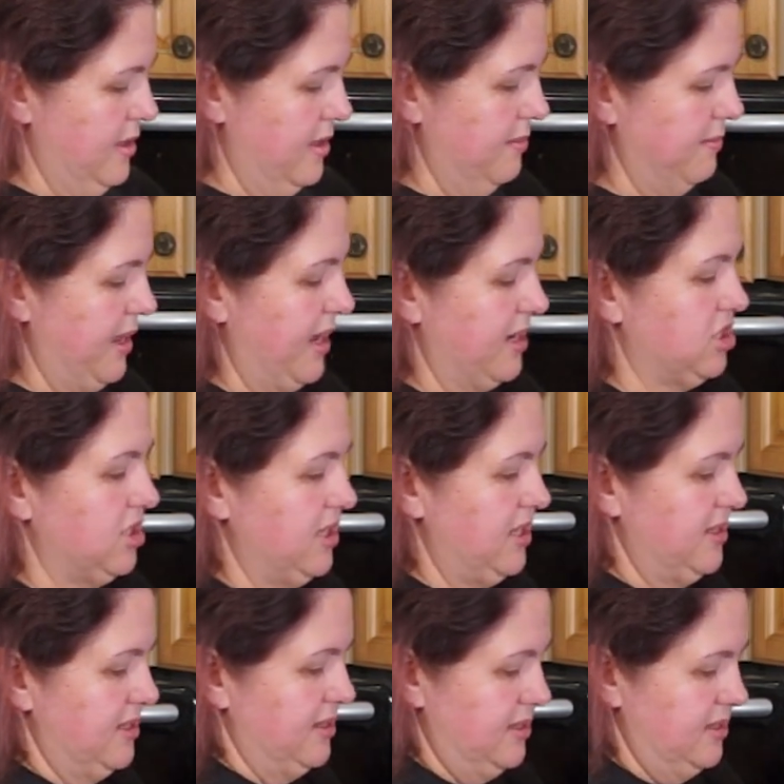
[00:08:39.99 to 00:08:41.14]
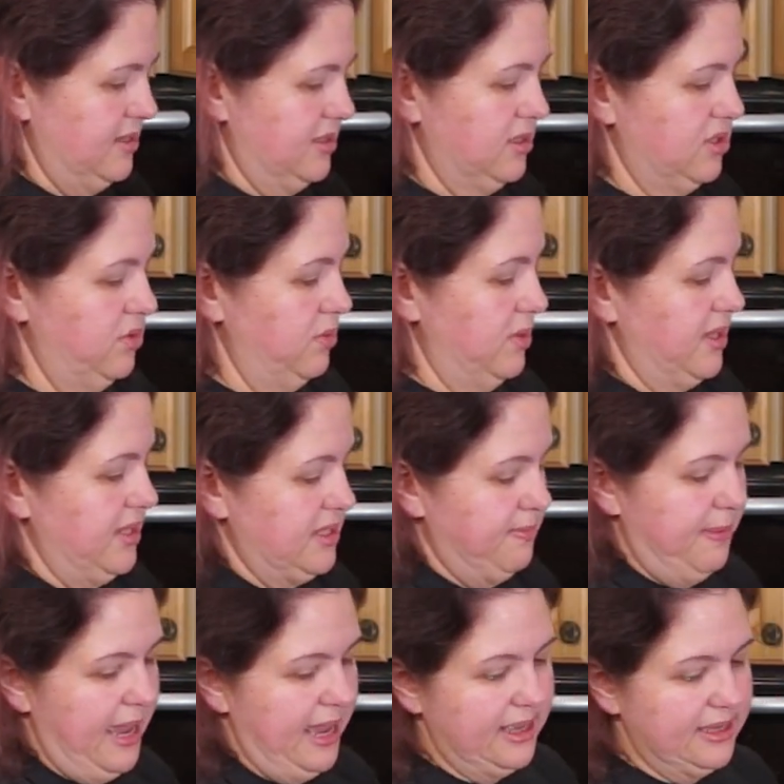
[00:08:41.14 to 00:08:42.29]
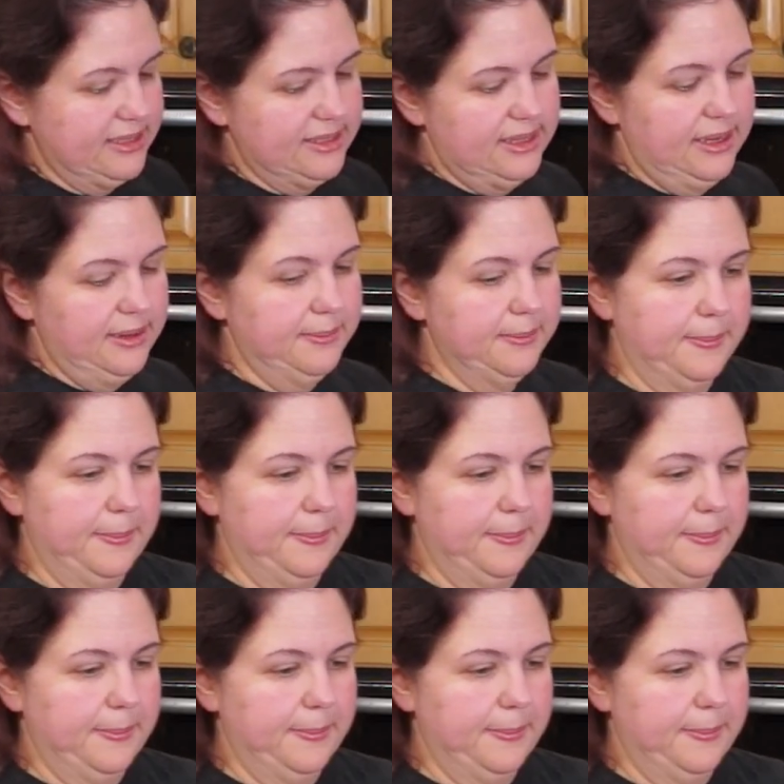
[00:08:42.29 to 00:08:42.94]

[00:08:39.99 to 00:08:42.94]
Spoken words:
Let me actually scoop this back some.